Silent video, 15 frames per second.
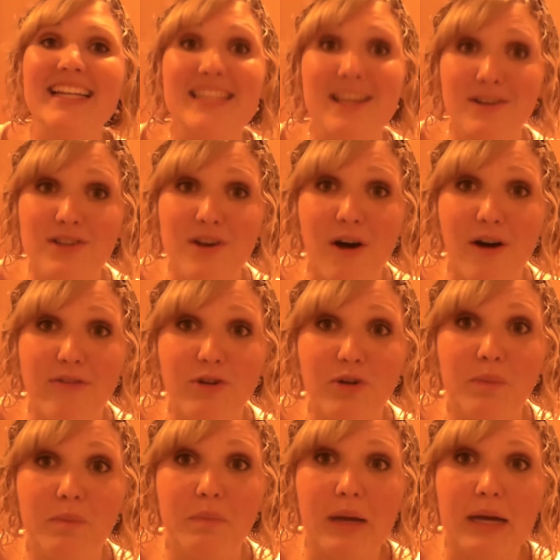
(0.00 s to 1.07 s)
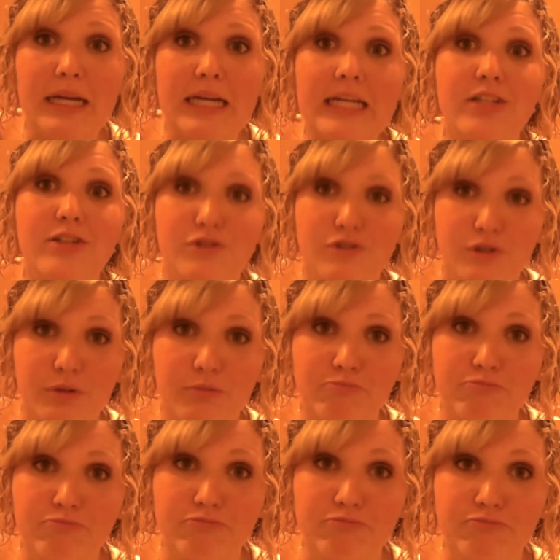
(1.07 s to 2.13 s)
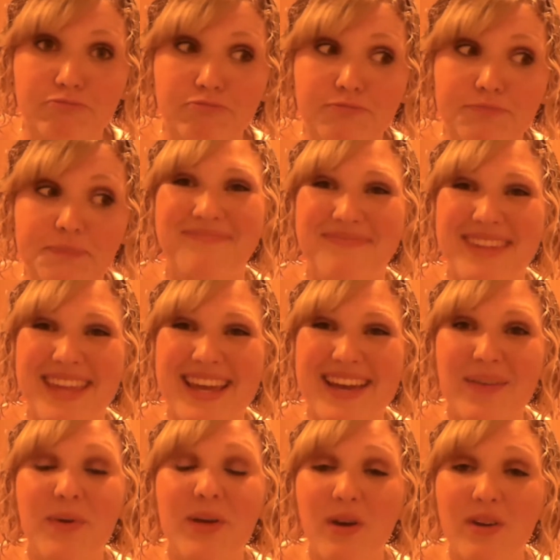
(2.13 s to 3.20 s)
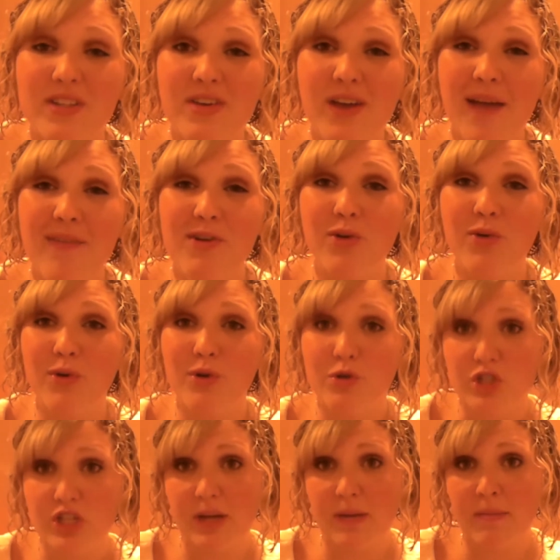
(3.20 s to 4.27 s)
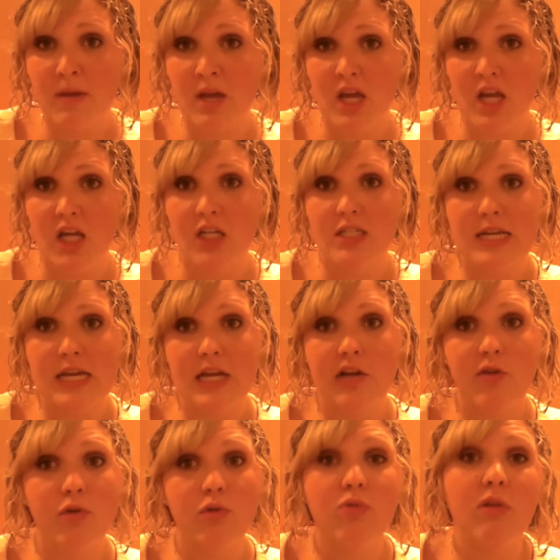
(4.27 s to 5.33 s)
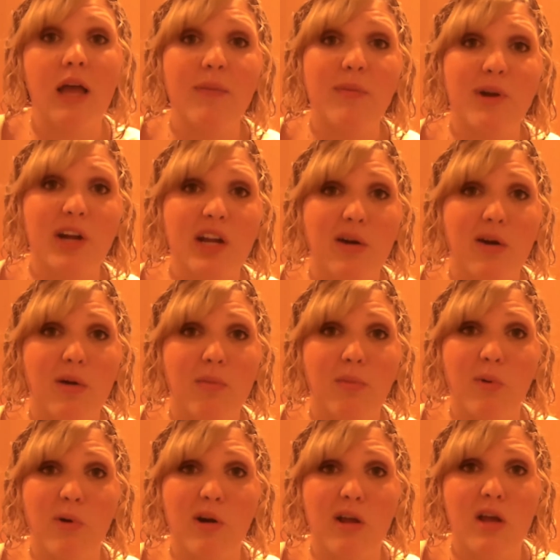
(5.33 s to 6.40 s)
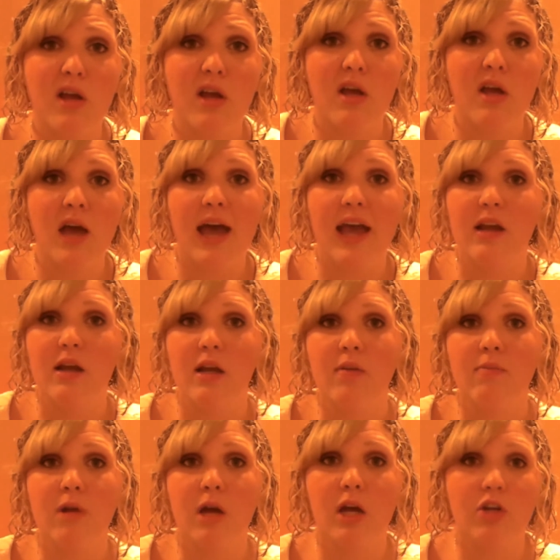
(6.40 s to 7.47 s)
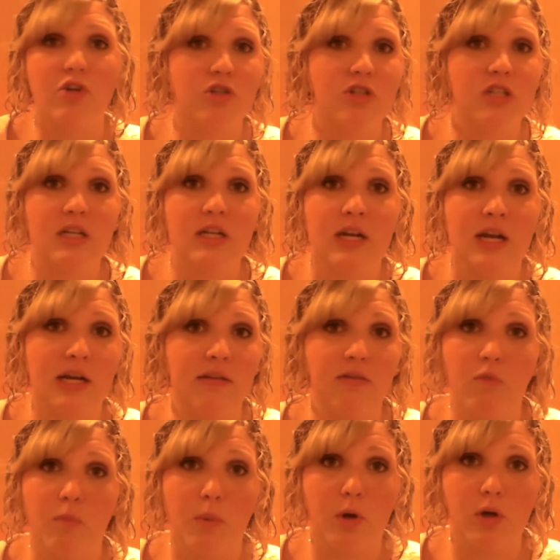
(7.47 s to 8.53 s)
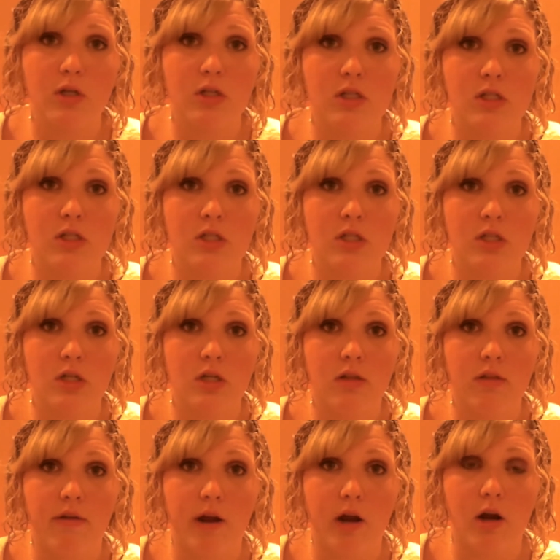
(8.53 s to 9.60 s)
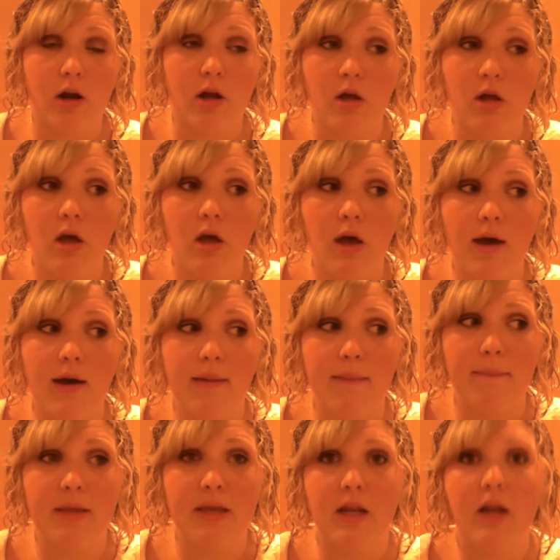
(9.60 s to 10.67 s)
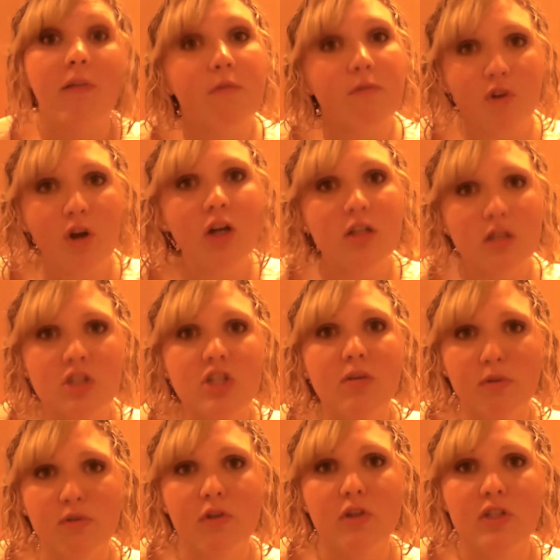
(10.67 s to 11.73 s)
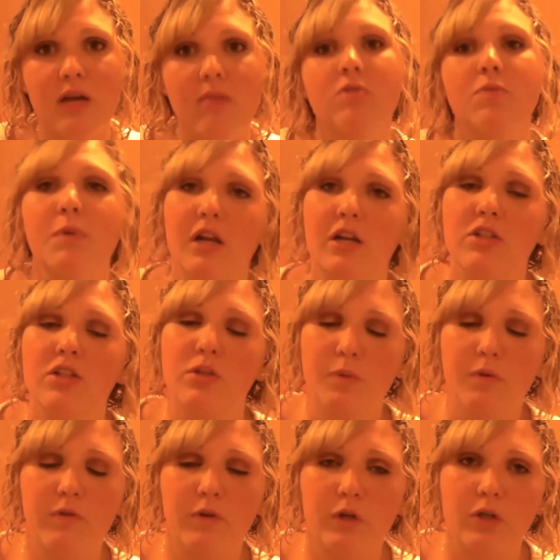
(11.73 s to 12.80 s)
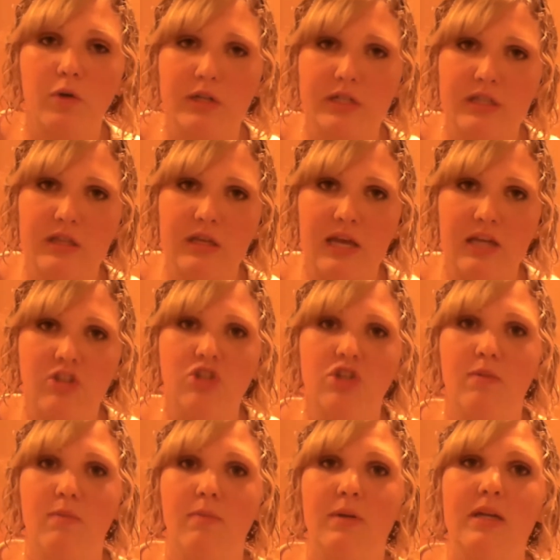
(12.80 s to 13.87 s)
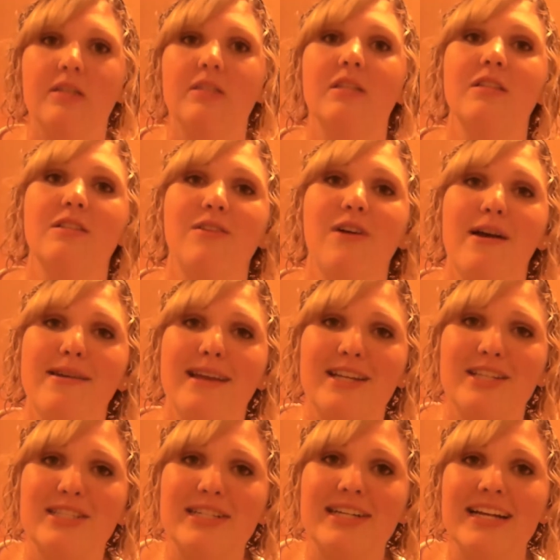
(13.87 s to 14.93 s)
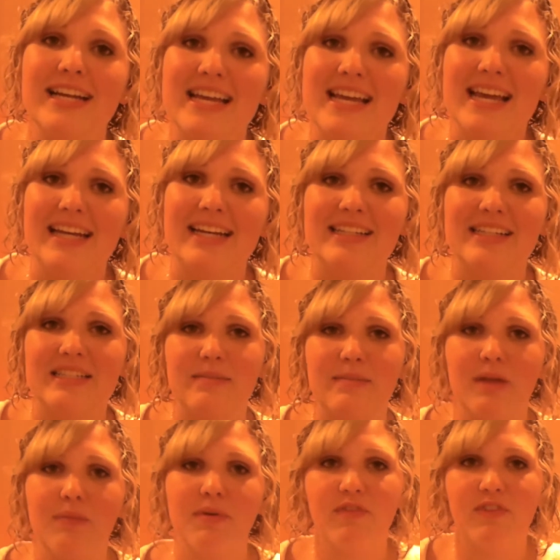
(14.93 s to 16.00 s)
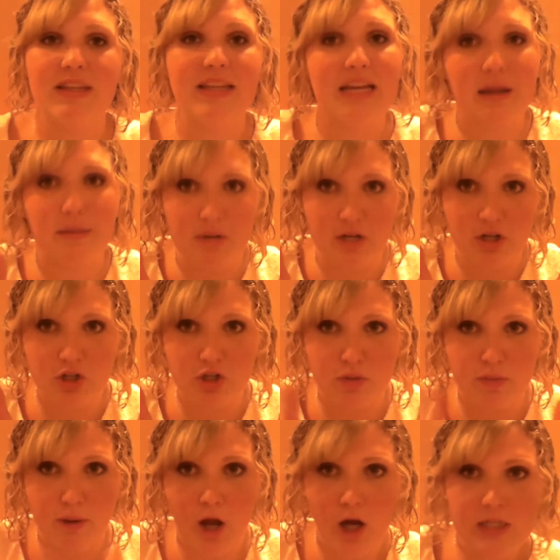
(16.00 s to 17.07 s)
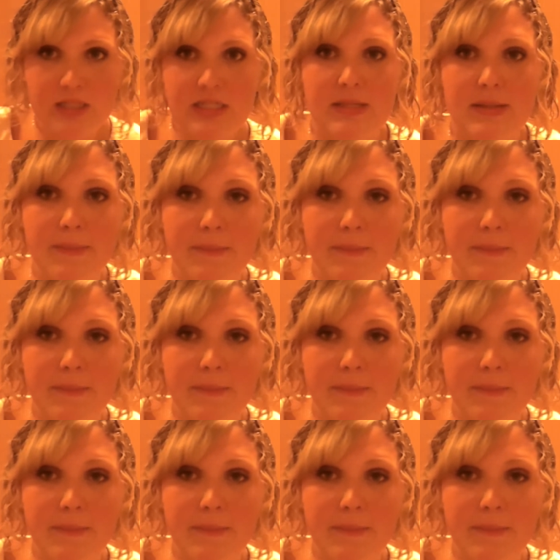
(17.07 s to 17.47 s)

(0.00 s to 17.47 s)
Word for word: it sounds awful, but it's true. We also have crew gym and a crew library here on board. I am not interested in any of the books there. Um, and I've gone to the gym a few times, but I do prefer going to the guest gym because it's a lot nicer and it doesn't make me feel like I'm in a shoebox.